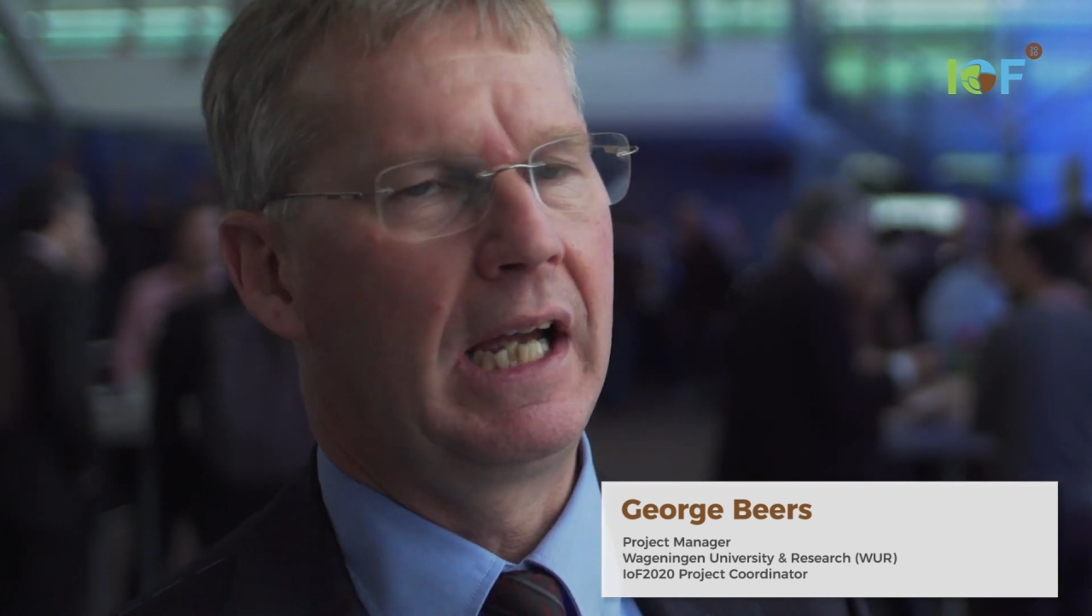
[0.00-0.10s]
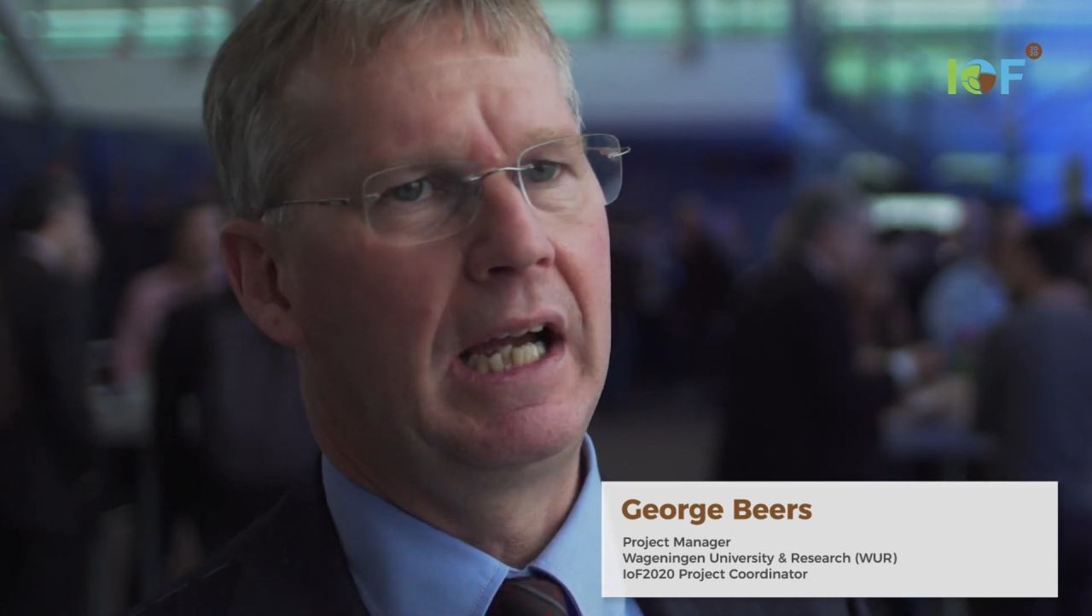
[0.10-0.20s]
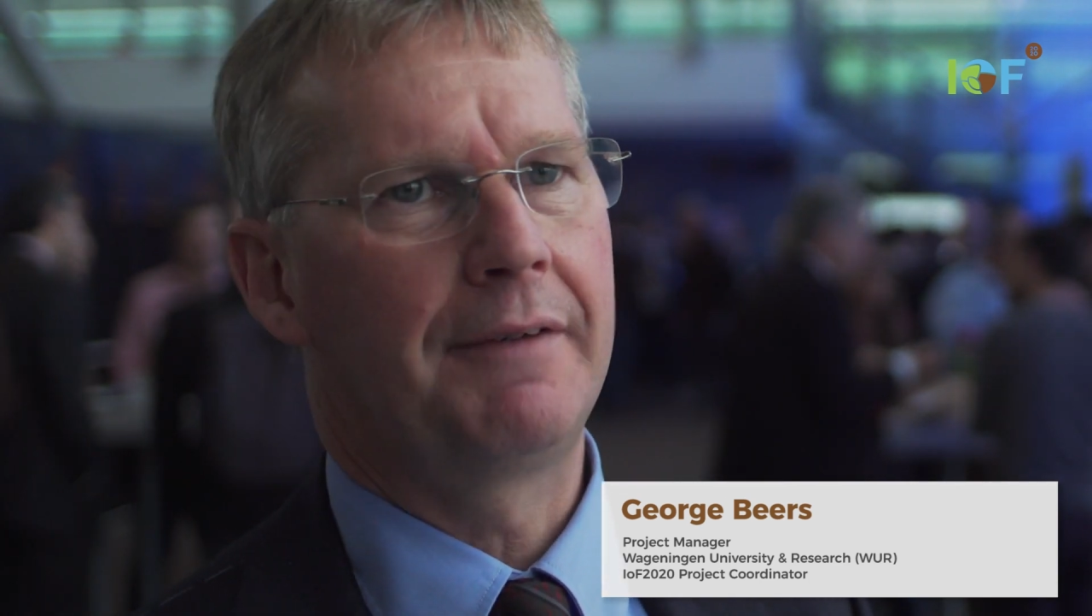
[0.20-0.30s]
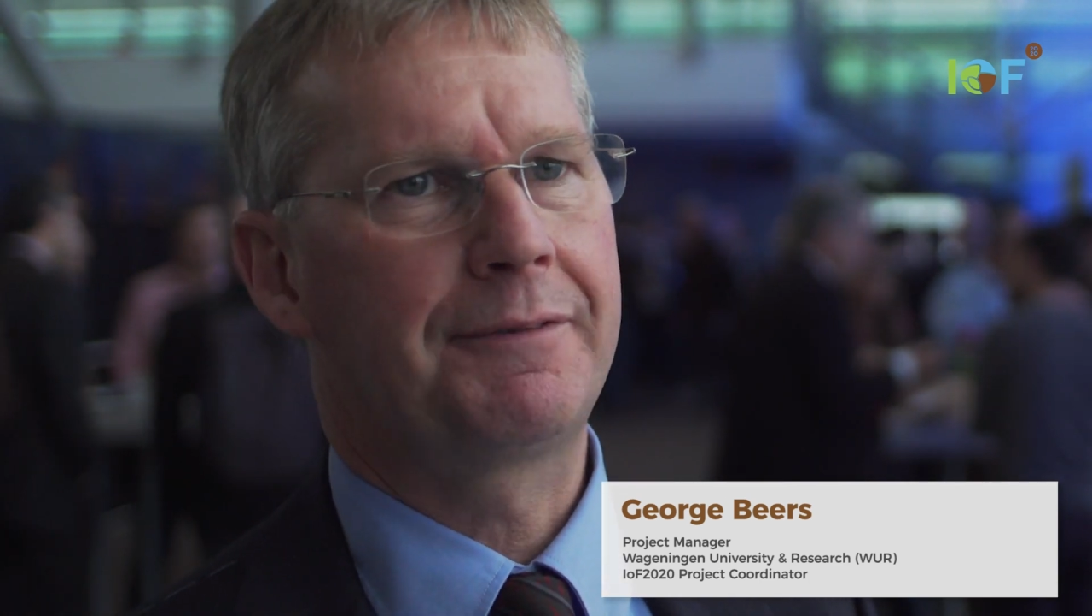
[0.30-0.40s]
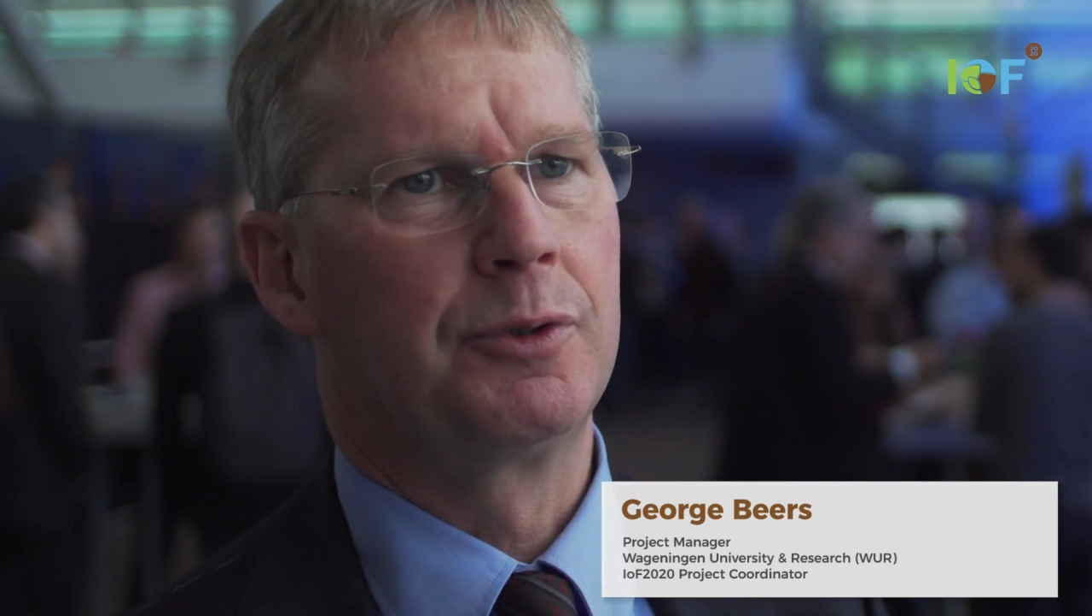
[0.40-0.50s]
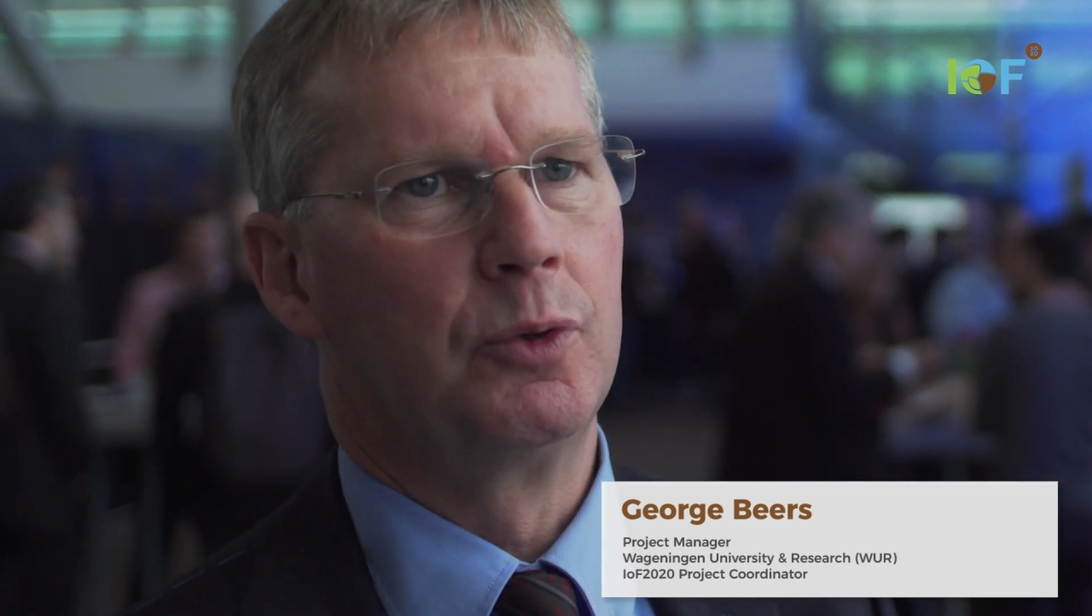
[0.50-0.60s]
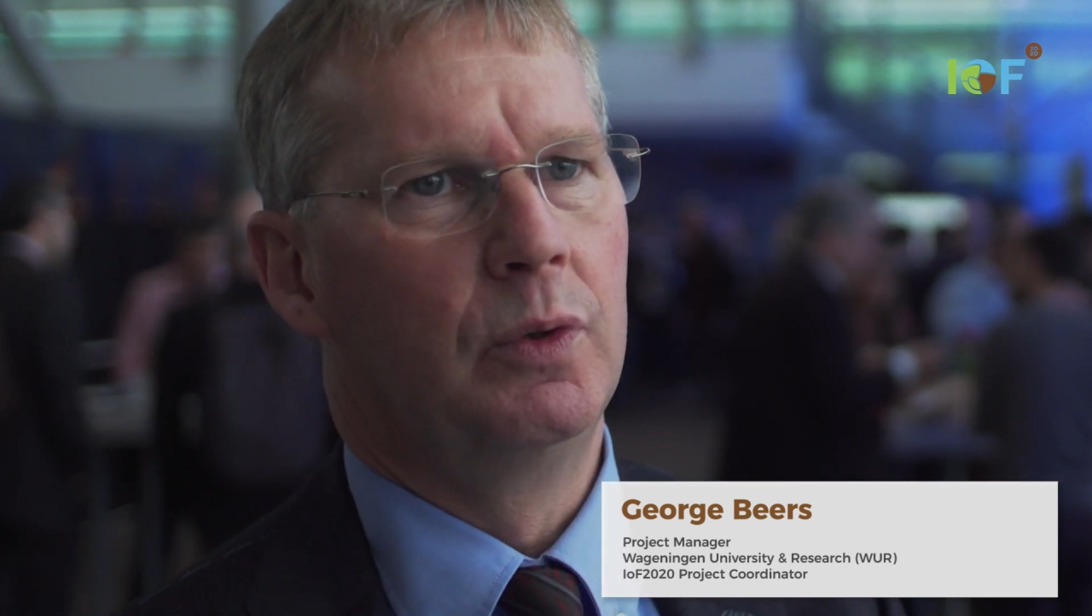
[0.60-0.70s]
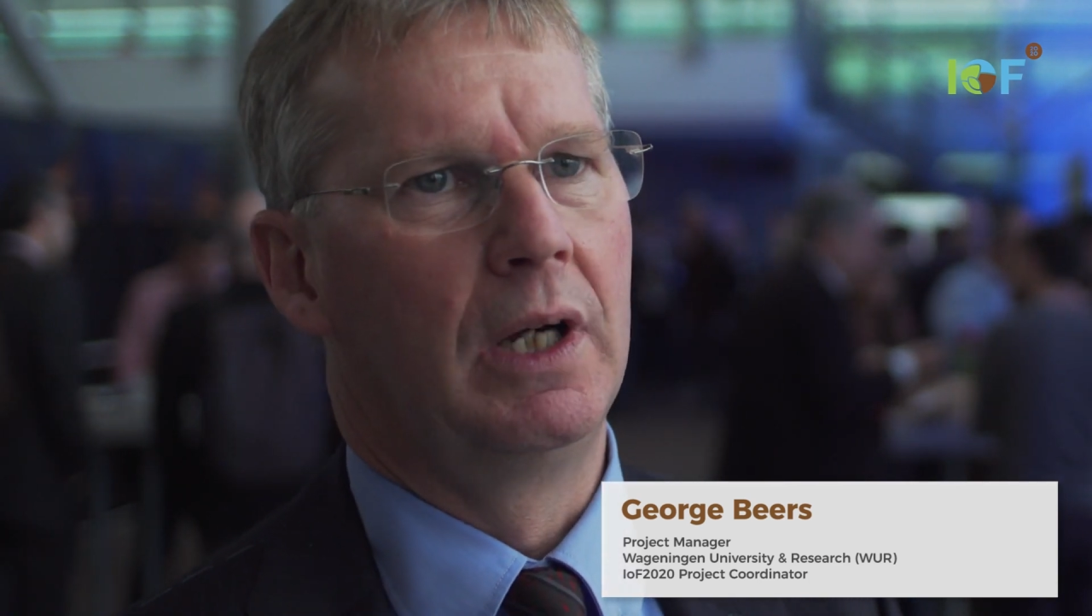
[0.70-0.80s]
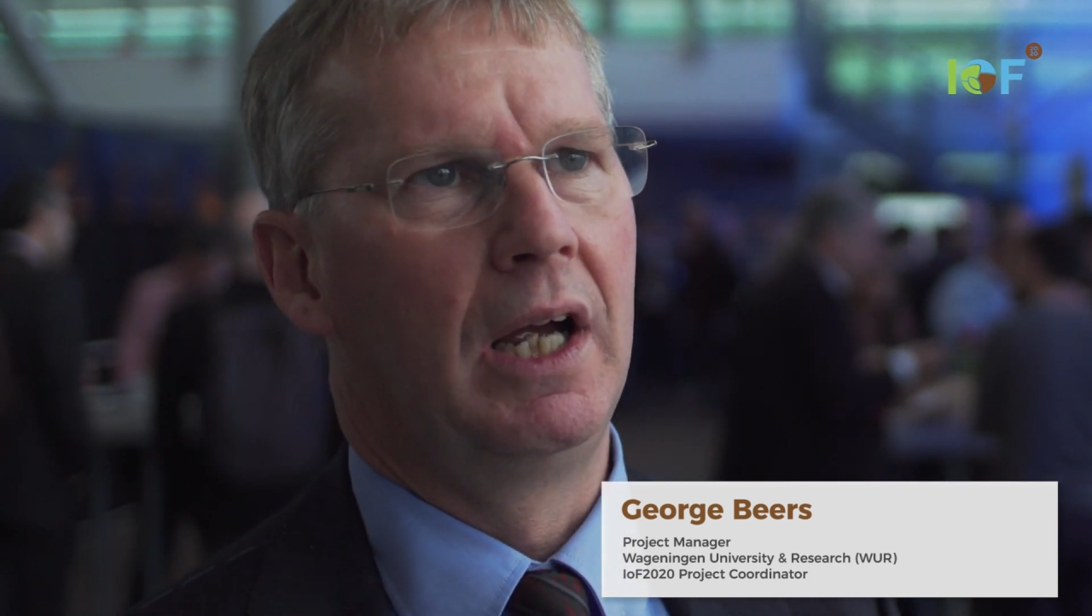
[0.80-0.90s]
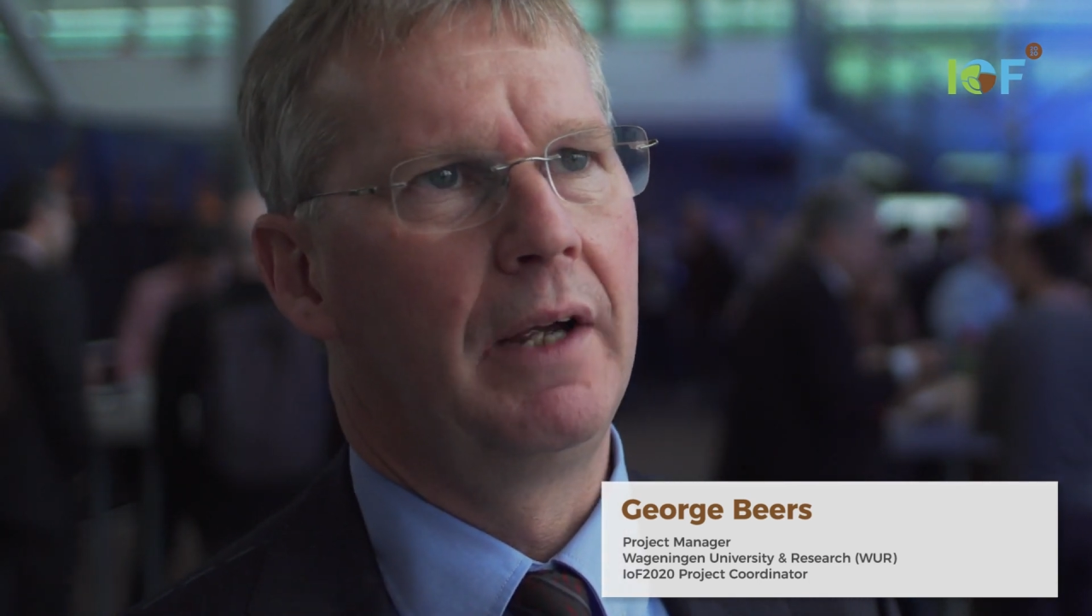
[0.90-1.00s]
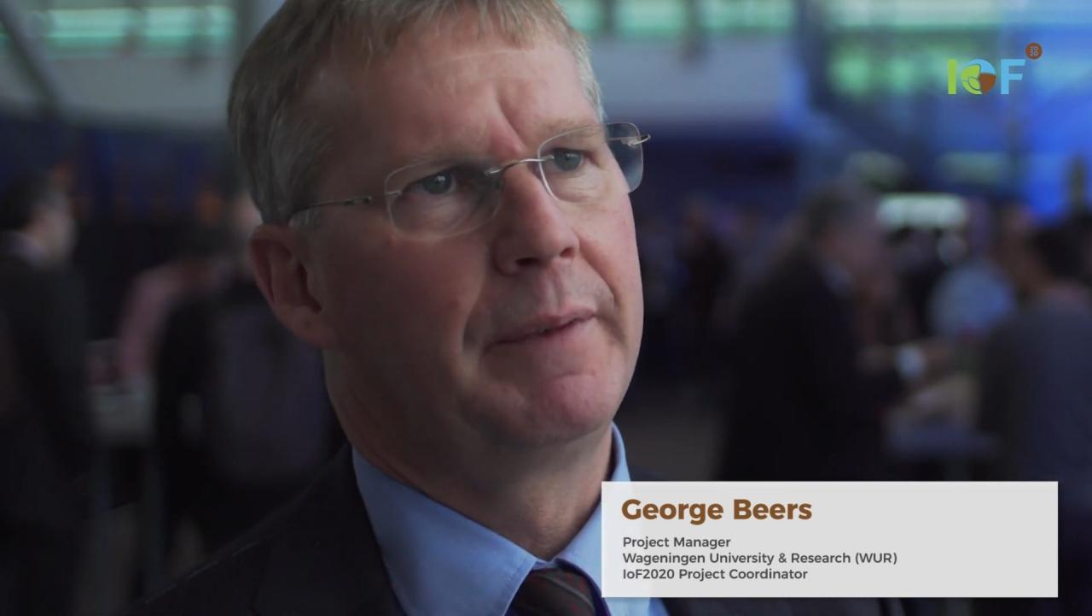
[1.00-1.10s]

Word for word: have to, uh,